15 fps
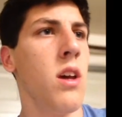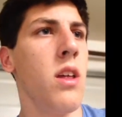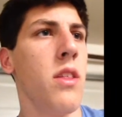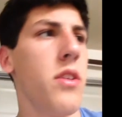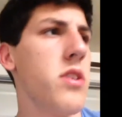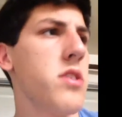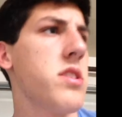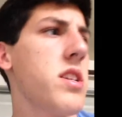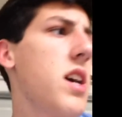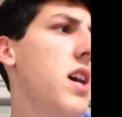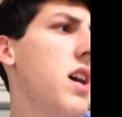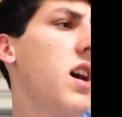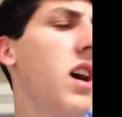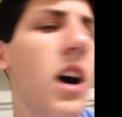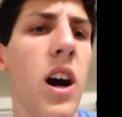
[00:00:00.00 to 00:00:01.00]

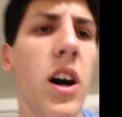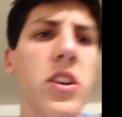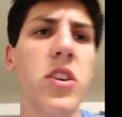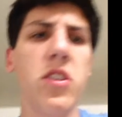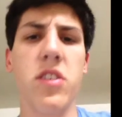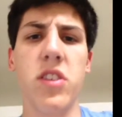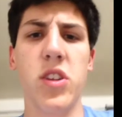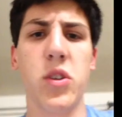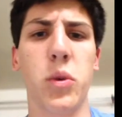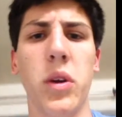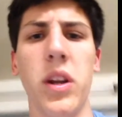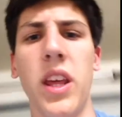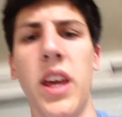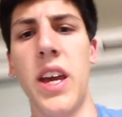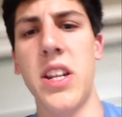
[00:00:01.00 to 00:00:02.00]

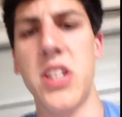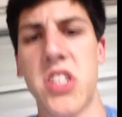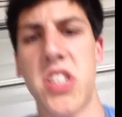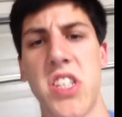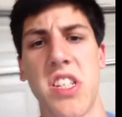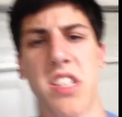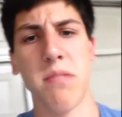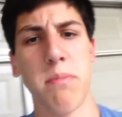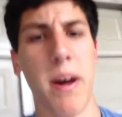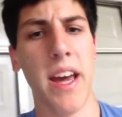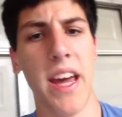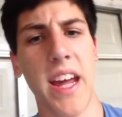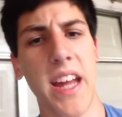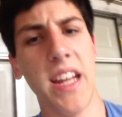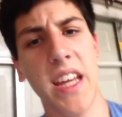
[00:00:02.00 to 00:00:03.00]
120 inches by
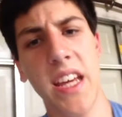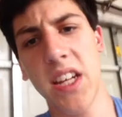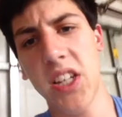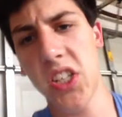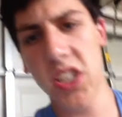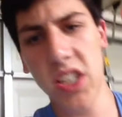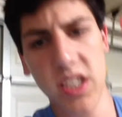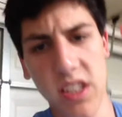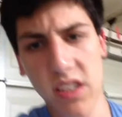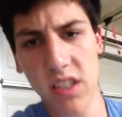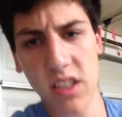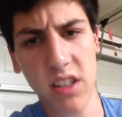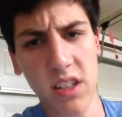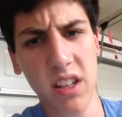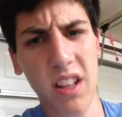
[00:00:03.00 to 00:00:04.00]
80 inches,
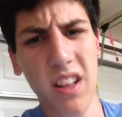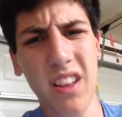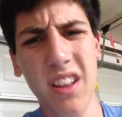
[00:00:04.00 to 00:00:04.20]
and